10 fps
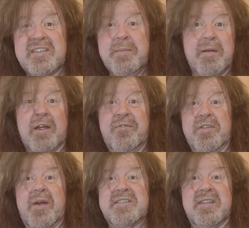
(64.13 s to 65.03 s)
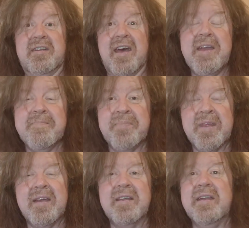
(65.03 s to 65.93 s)
will see me right for the rest of the day.
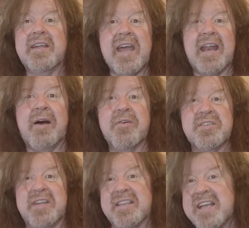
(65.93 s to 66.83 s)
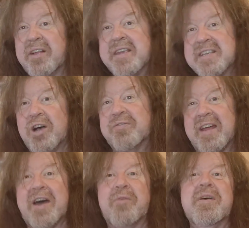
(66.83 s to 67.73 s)
And then you get out and you towel yourself
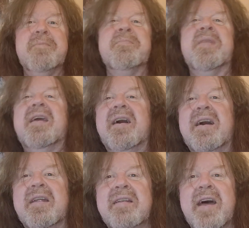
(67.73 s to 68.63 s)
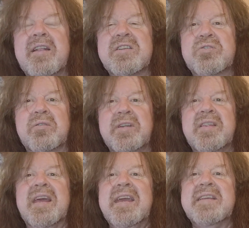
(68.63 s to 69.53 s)
down. And then
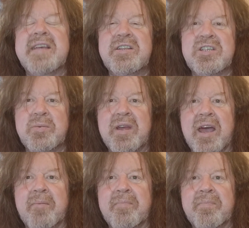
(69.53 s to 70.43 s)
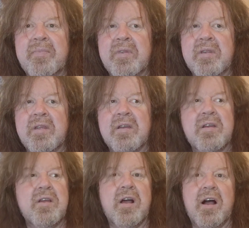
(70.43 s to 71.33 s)
suddenly the heat hits you again.
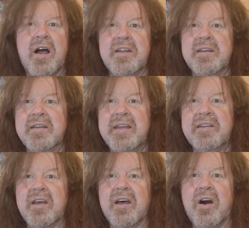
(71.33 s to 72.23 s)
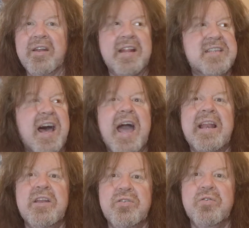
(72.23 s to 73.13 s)
And you need an
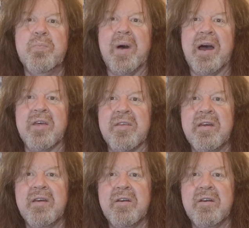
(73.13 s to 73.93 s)
entirely new bath.